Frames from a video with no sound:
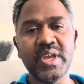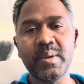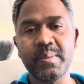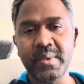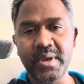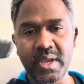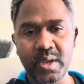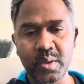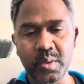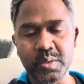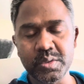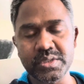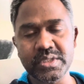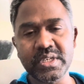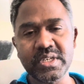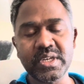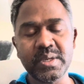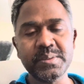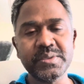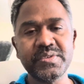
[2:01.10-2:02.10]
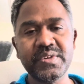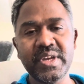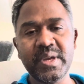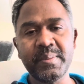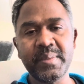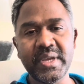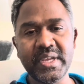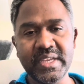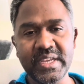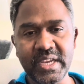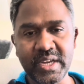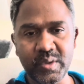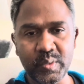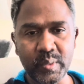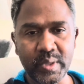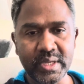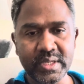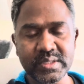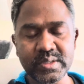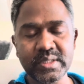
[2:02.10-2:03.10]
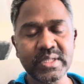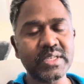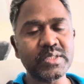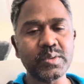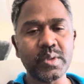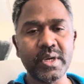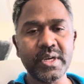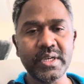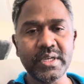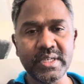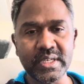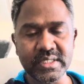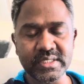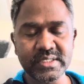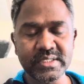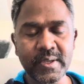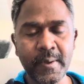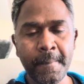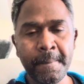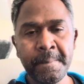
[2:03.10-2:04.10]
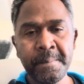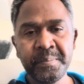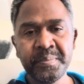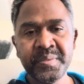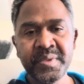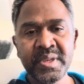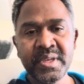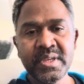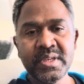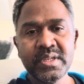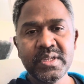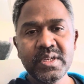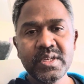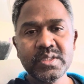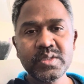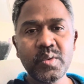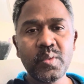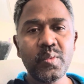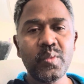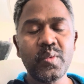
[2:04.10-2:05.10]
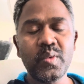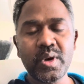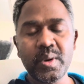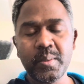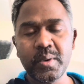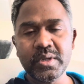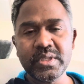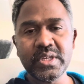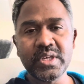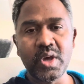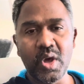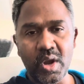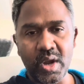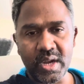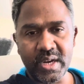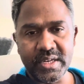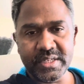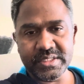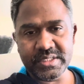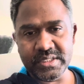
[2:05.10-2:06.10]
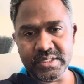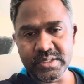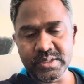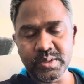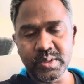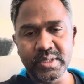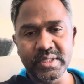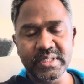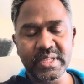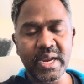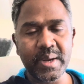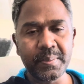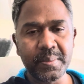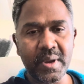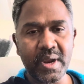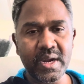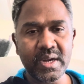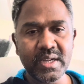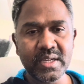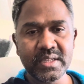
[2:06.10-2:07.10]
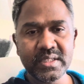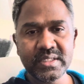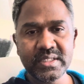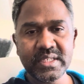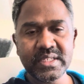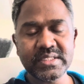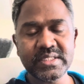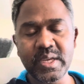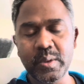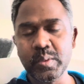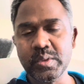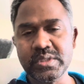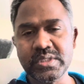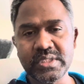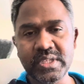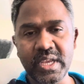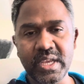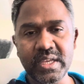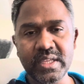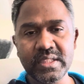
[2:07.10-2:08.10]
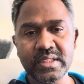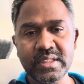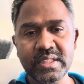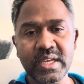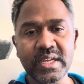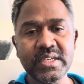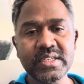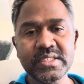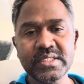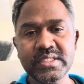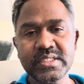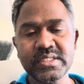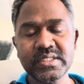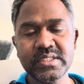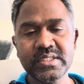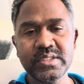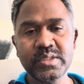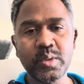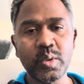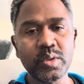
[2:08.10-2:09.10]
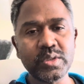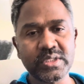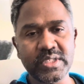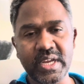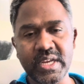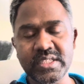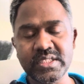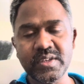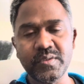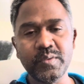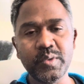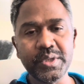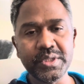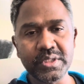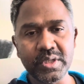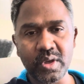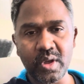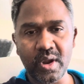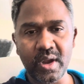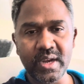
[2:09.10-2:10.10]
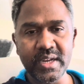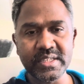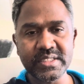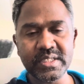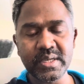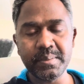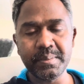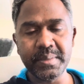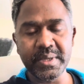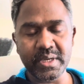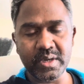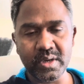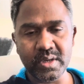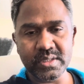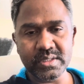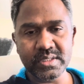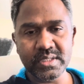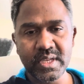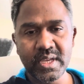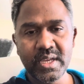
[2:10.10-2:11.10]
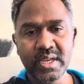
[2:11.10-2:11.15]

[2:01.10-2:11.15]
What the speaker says: my host, it comes via my gateway. So that's what it does. So what about the correlation? So in that part, yes, I would say there is no chance of doing the correlation, because